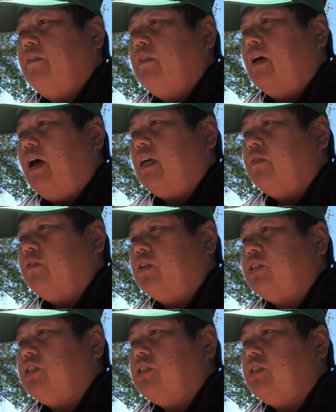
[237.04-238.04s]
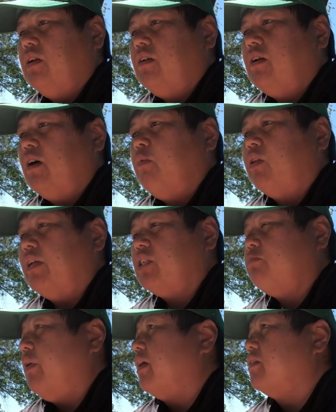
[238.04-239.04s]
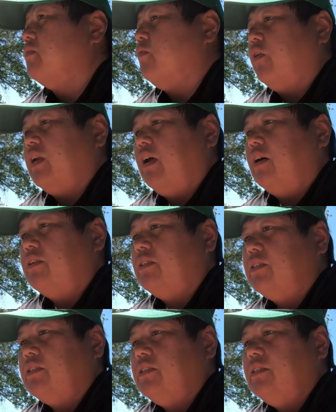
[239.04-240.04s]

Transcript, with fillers: The iFish combo lens pack is $40.